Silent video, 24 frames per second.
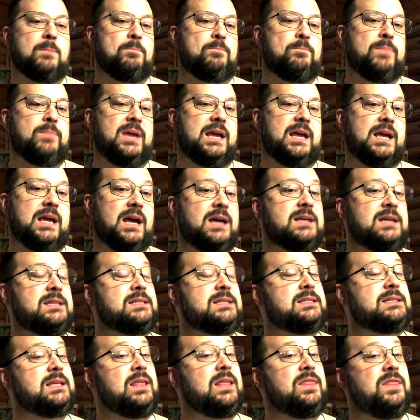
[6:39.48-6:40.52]

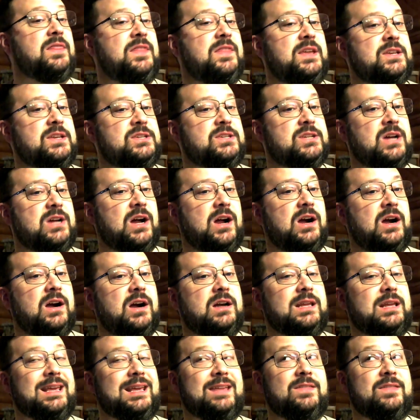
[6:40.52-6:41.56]
because this
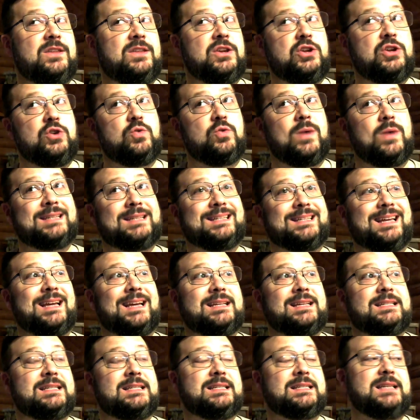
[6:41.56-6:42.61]
card in the US
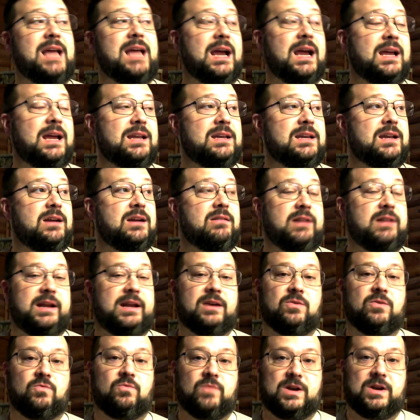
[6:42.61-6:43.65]
has
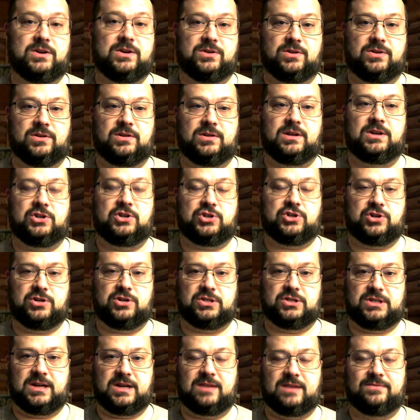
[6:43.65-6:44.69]
secondary rental
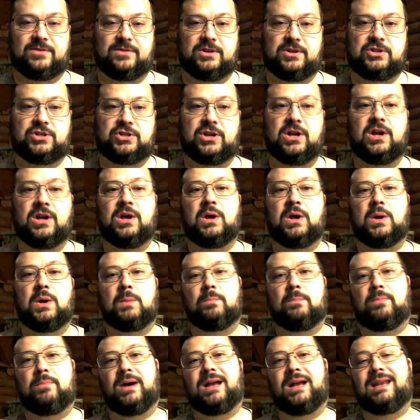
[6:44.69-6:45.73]
insurance coverage,
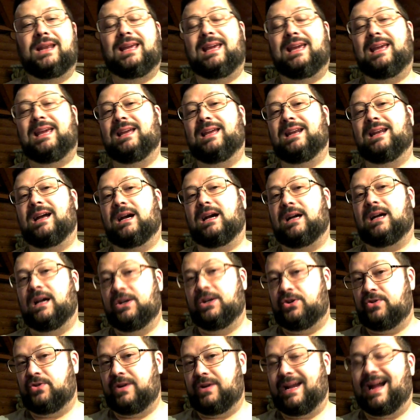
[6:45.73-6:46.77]
but in a
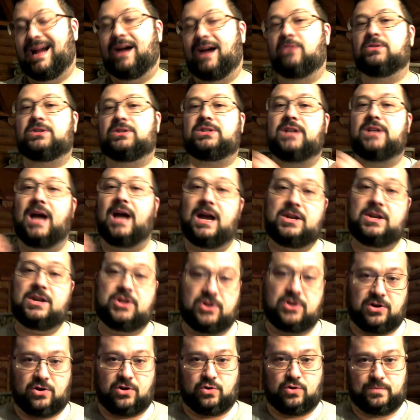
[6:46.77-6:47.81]
country outside
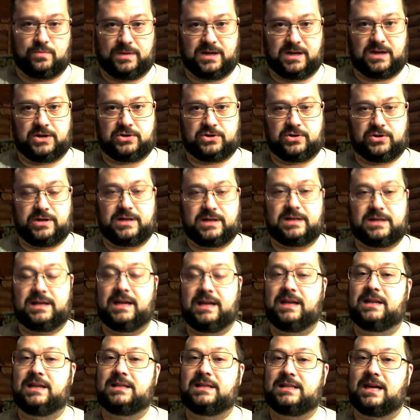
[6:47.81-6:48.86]
your home country, it
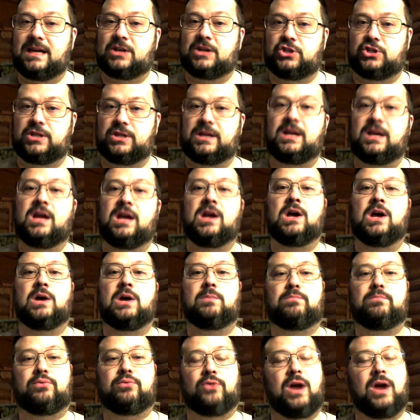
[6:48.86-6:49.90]
is actually
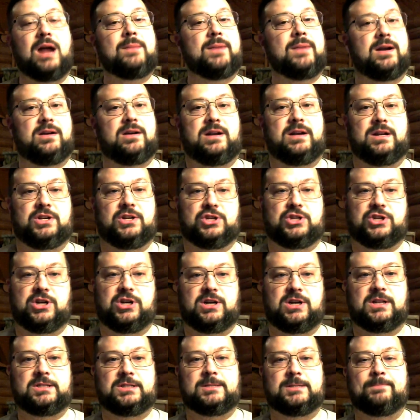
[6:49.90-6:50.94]
primary
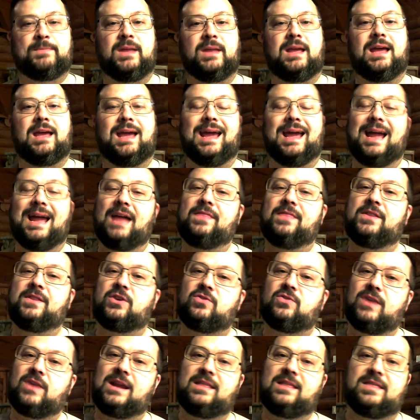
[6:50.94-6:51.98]
insurance. And the
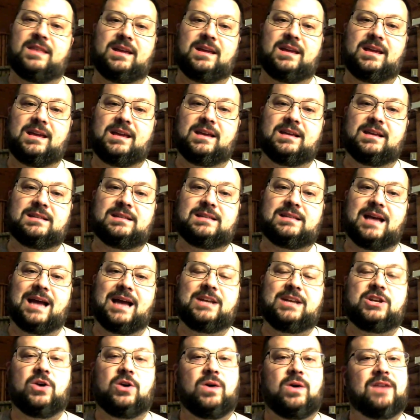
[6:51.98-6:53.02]
great thing is, I
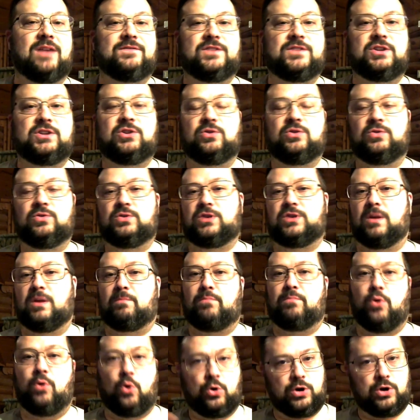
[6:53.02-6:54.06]
don't have to use a
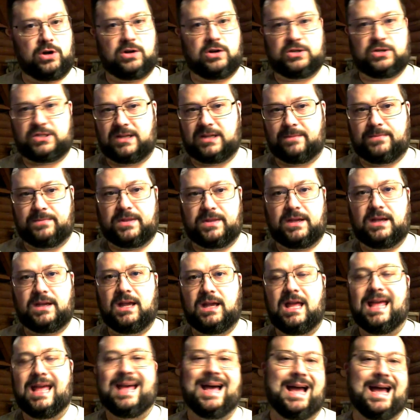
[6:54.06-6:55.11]
portal or something.
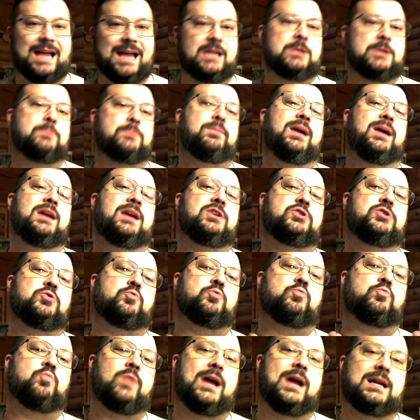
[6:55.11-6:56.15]
I could pay
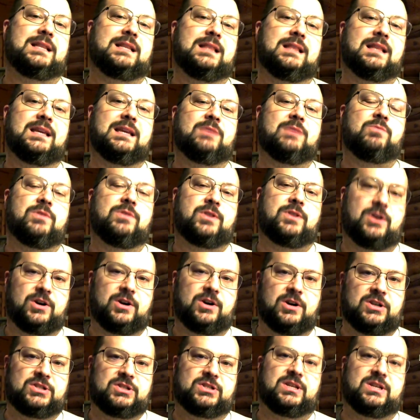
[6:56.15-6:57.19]
directly with
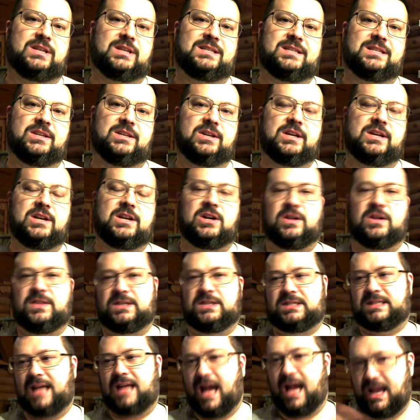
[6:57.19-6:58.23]
Hertz, still get all the
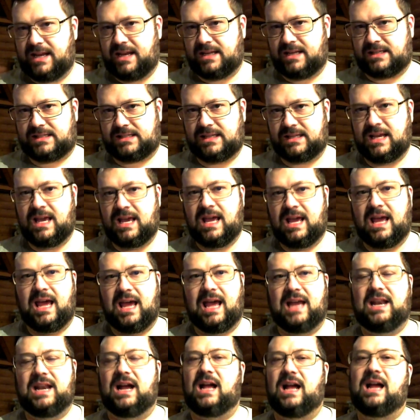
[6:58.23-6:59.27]
status,
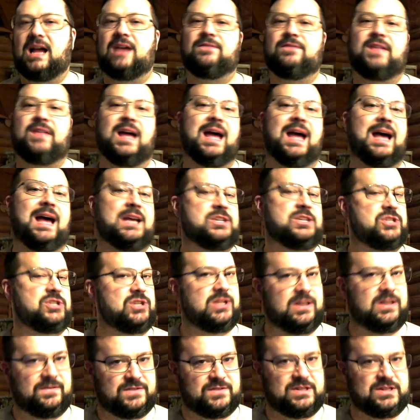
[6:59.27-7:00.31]
and not have the
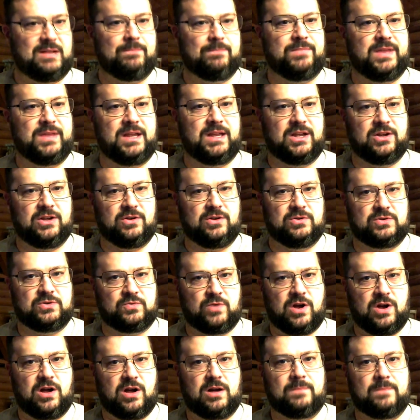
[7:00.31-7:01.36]
hassle if something goes
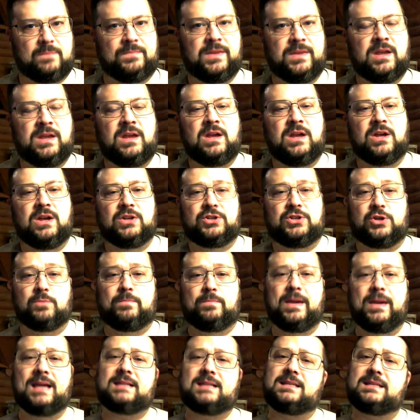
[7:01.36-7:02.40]
wrong. So
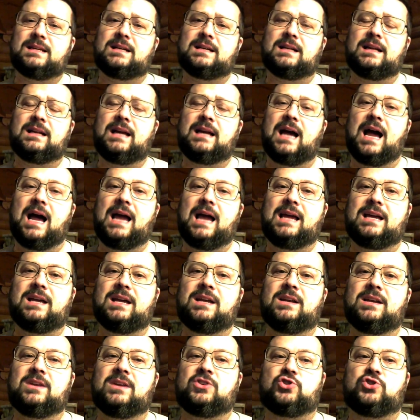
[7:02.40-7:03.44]
basically, I
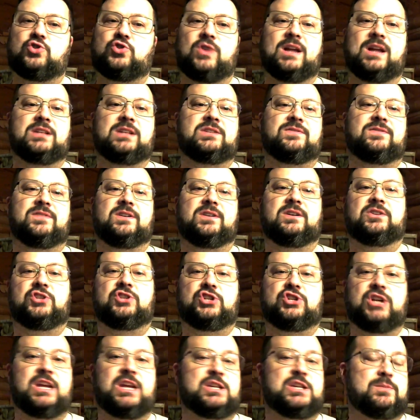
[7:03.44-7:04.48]
can transfer
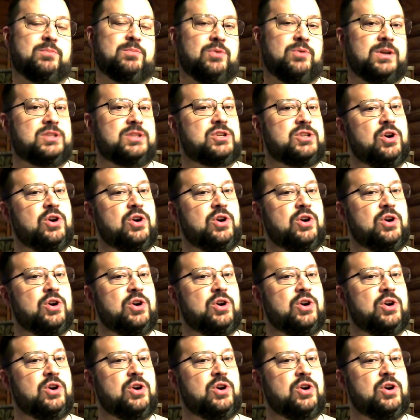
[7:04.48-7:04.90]
Chase points